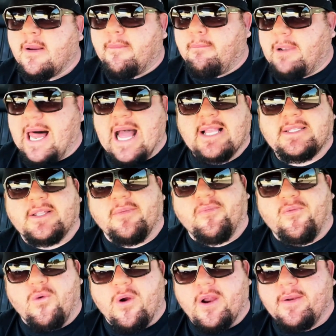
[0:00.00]
blast them
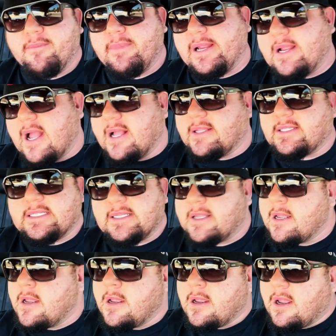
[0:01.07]
for it, because
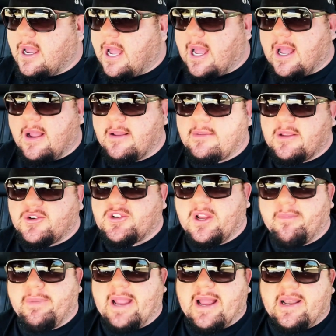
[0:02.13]
there
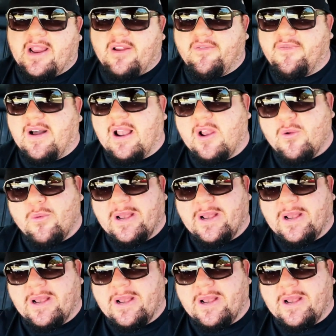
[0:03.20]
shouldn't be any unfollowing.